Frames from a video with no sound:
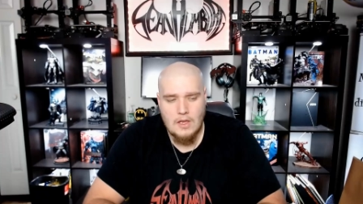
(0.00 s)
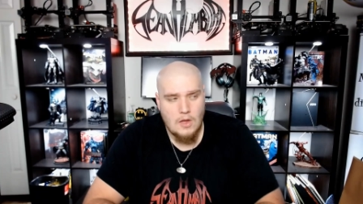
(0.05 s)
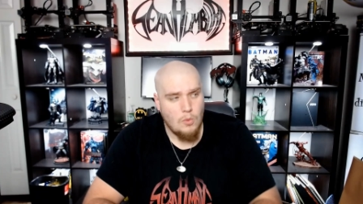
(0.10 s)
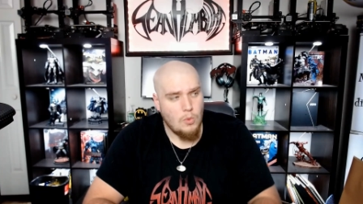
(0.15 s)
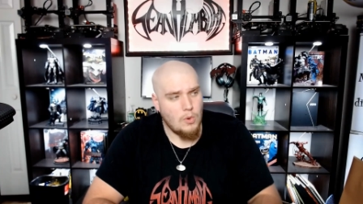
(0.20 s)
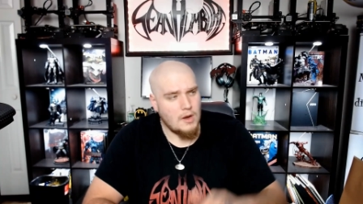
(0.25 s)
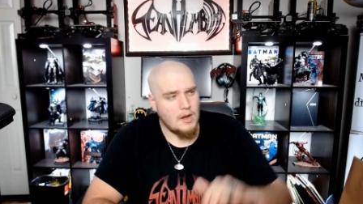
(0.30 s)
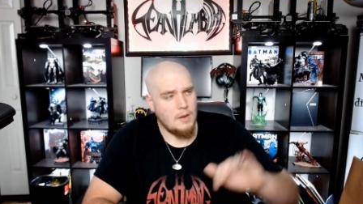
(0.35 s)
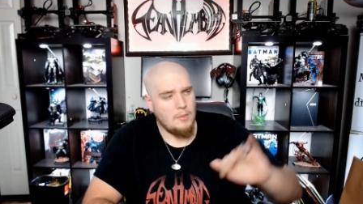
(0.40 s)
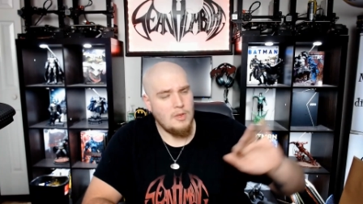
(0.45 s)

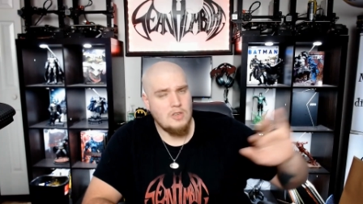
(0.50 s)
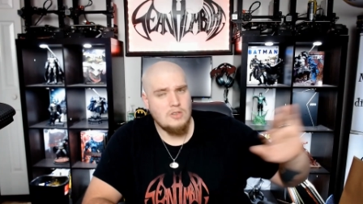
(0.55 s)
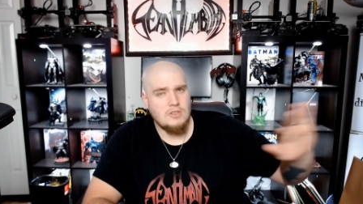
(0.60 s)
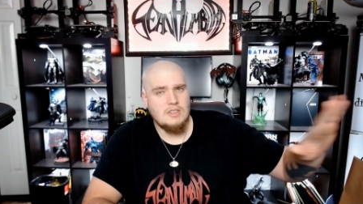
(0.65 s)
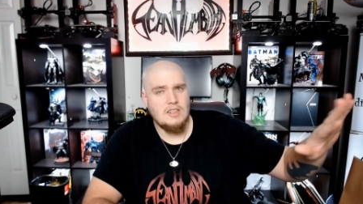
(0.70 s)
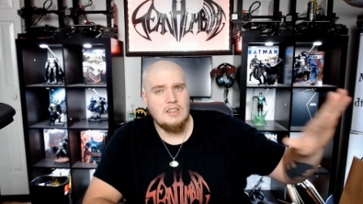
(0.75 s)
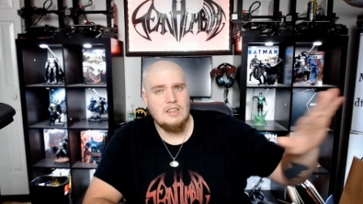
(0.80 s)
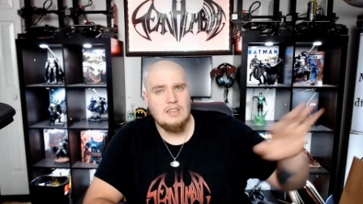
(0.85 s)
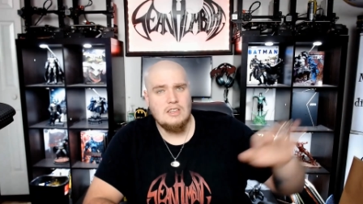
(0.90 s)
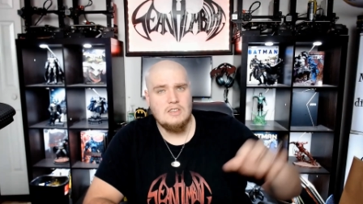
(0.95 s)
We're going to be
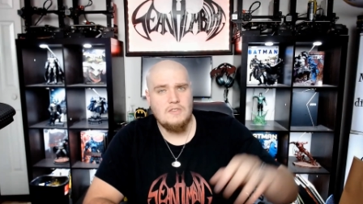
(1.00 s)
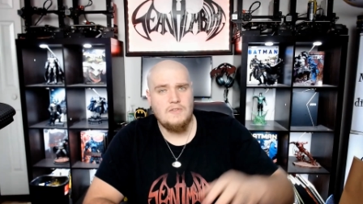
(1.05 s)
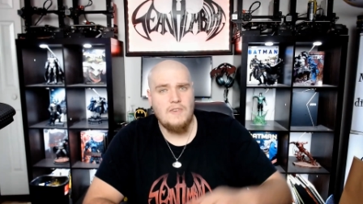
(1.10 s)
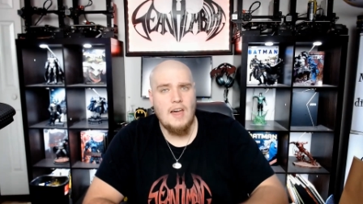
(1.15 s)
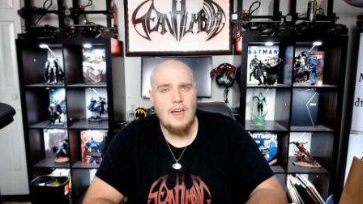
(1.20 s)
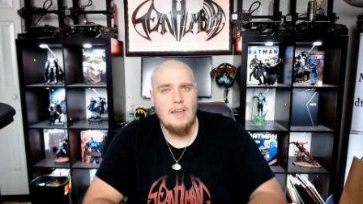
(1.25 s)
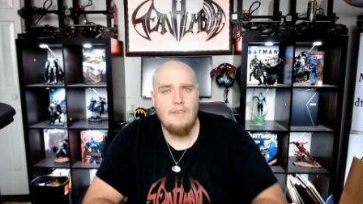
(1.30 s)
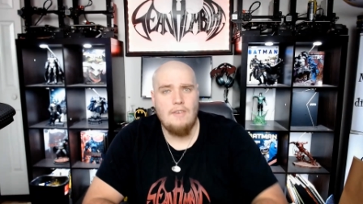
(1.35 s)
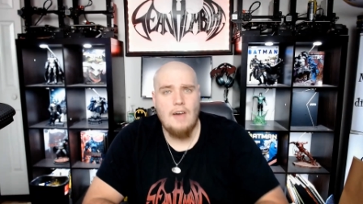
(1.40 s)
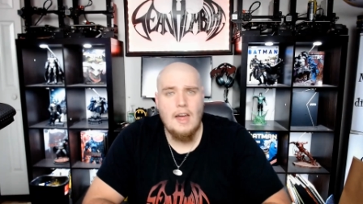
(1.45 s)
using these
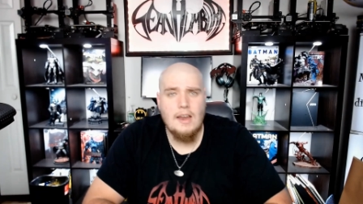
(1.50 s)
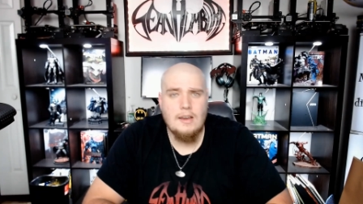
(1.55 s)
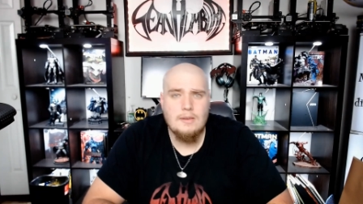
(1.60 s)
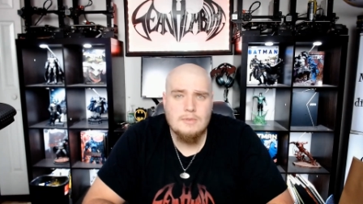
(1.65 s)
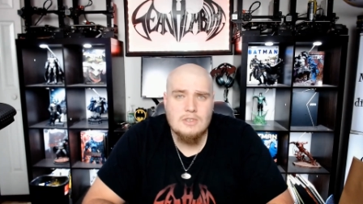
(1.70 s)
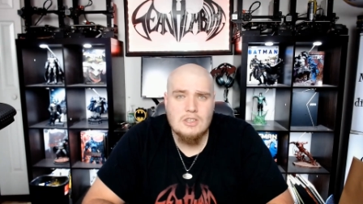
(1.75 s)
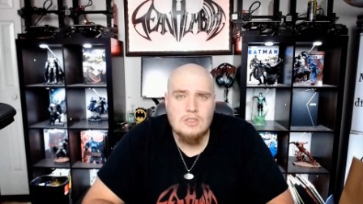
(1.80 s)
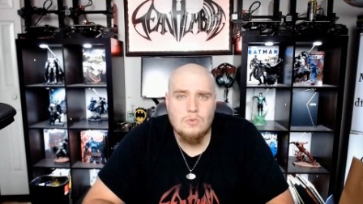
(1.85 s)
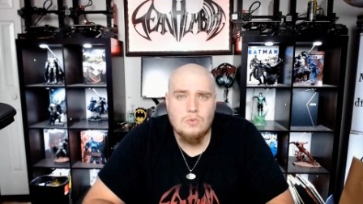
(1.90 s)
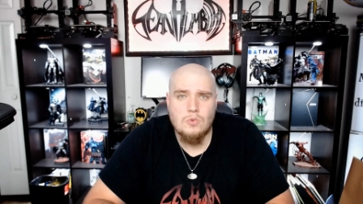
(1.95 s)
five
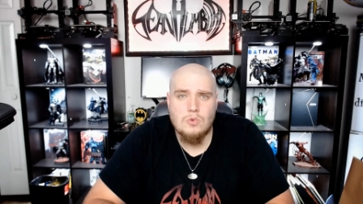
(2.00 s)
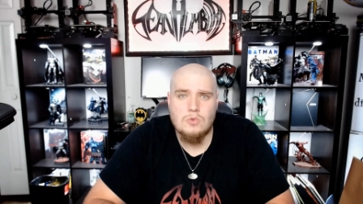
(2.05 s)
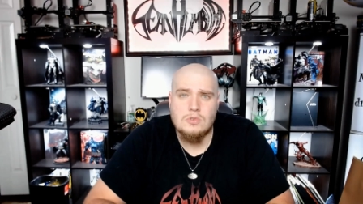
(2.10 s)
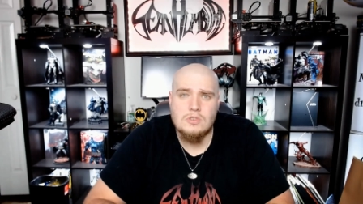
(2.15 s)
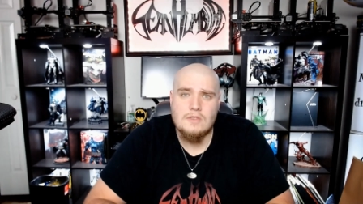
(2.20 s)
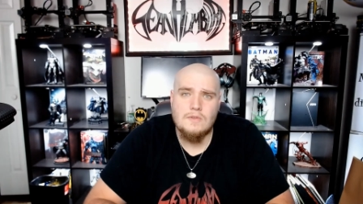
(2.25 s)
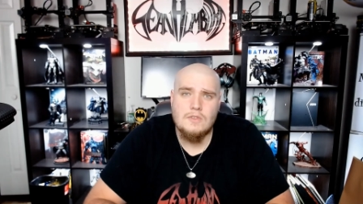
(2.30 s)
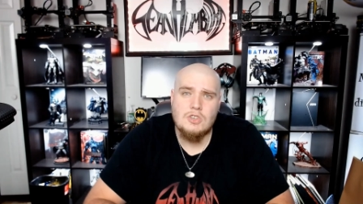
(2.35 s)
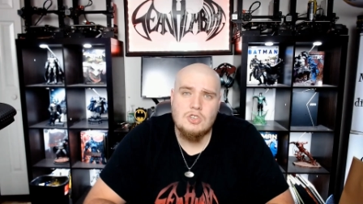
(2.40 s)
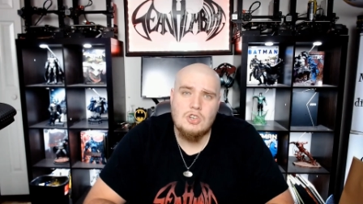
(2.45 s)
items, and the
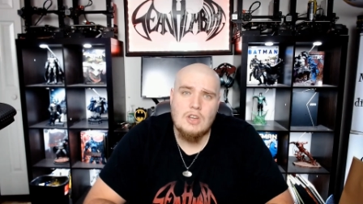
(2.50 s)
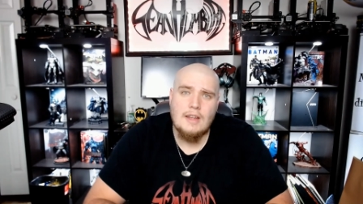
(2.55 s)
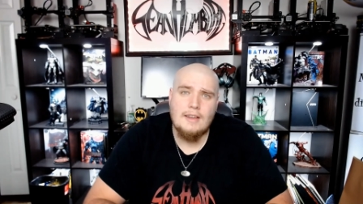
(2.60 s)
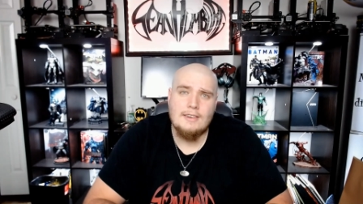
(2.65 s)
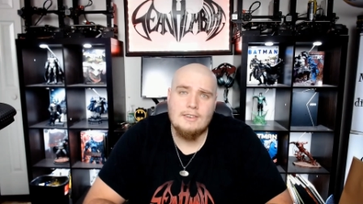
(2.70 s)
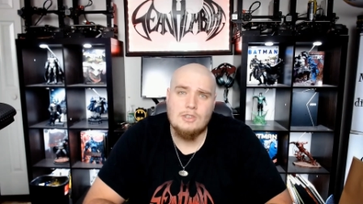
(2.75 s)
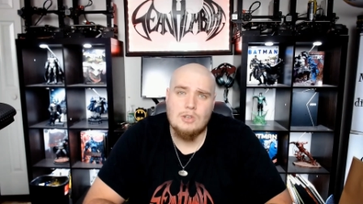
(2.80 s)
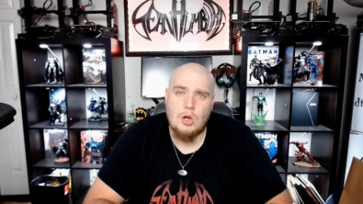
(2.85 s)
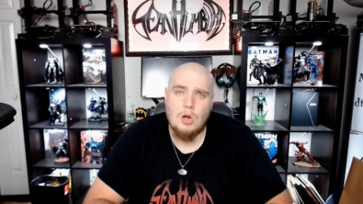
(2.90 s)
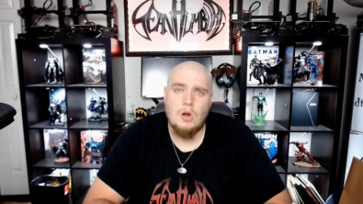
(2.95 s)
rules of the
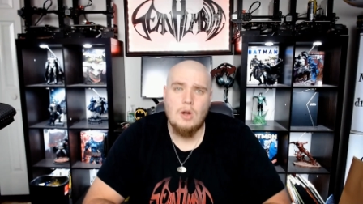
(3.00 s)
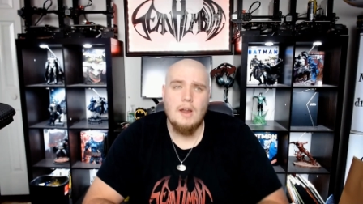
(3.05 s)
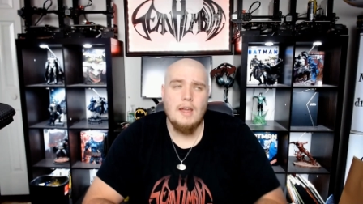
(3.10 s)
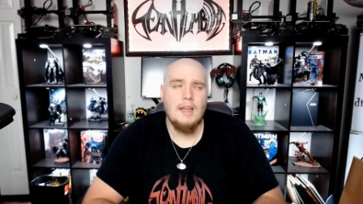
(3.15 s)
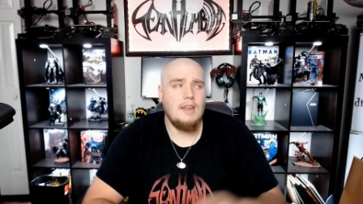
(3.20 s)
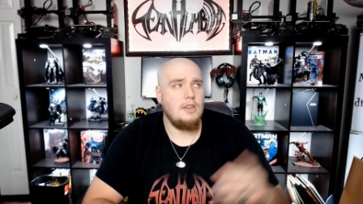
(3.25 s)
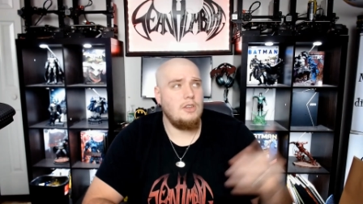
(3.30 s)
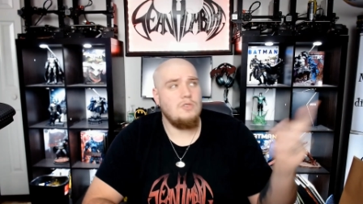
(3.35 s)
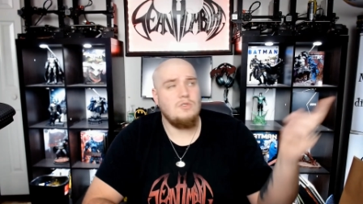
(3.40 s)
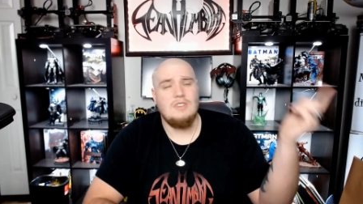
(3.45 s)
challenge are I
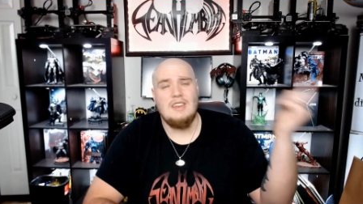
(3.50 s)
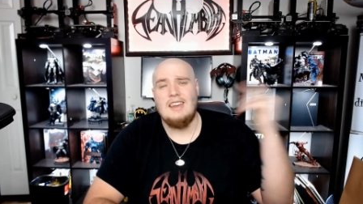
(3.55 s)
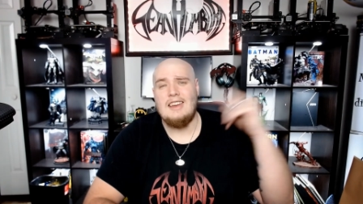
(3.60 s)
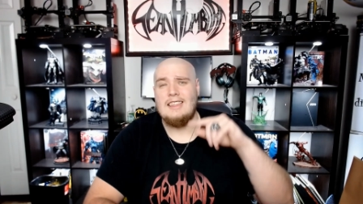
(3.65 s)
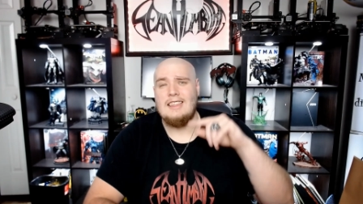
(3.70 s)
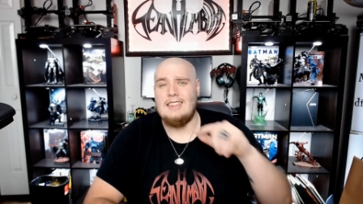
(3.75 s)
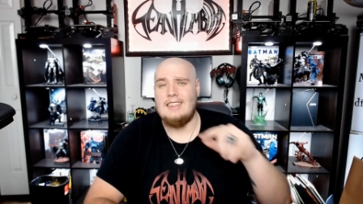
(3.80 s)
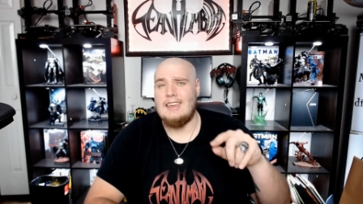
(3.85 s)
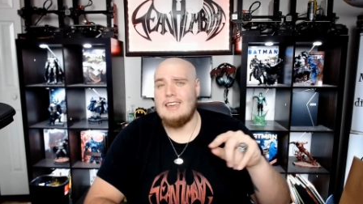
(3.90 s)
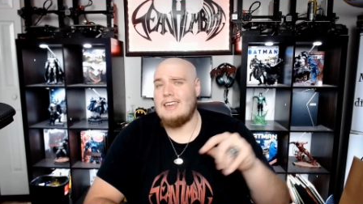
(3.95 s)
can use
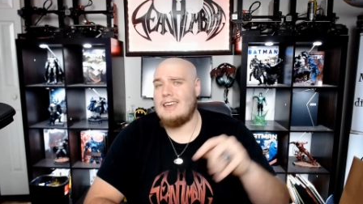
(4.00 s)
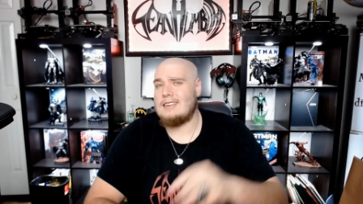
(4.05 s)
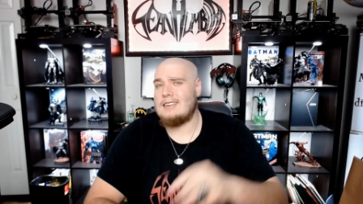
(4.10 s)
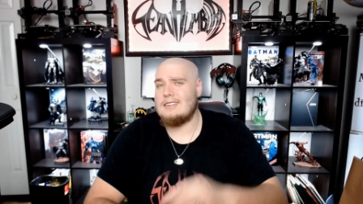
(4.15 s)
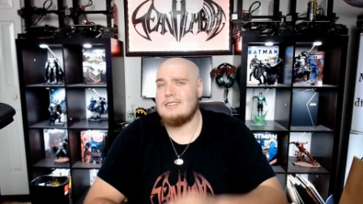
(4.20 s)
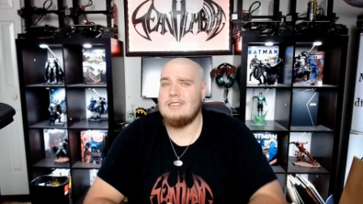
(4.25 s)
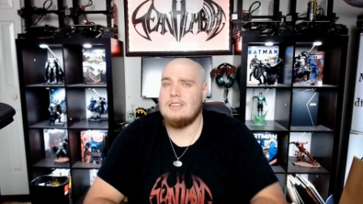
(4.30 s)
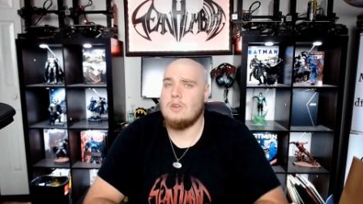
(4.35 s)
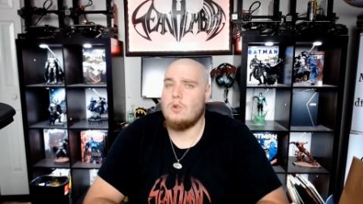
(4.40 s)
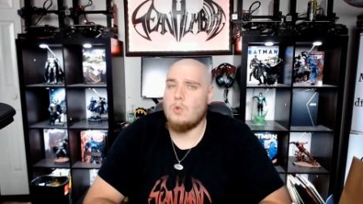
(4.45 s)
anything
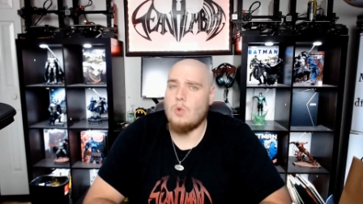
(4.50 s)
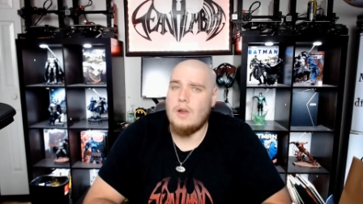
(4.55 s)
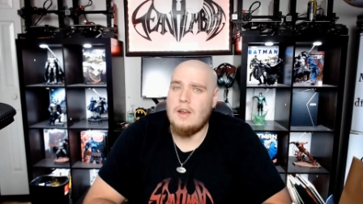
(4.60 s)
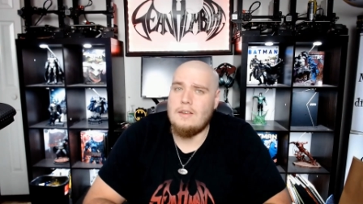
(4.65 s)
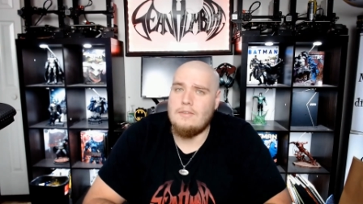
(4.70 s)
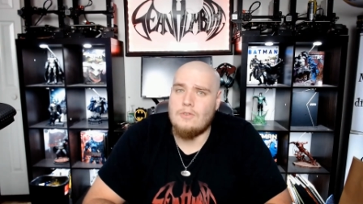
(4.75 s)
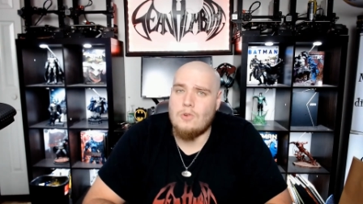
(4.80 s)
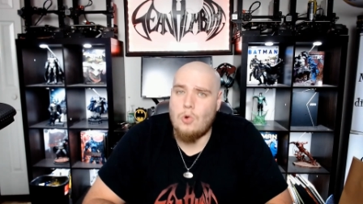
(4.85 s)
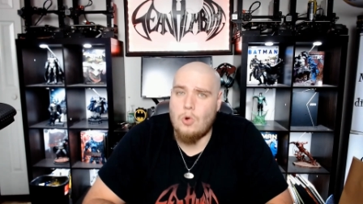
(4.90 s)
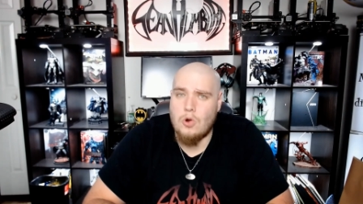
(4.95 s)
else in the
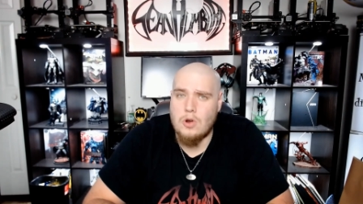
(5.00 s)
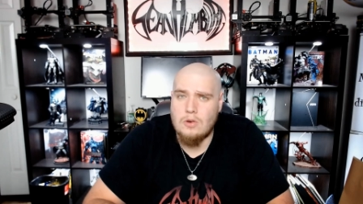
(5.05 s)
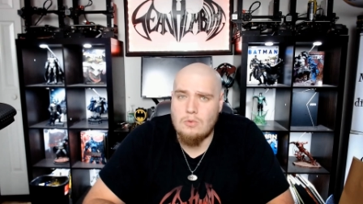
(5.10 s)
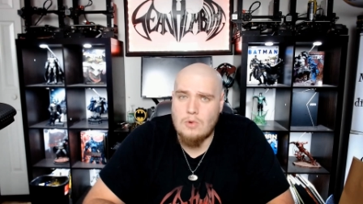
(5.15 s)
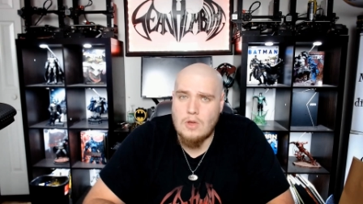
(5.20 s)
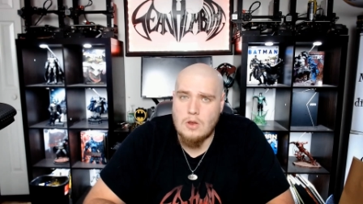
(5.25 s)
Creative Corner,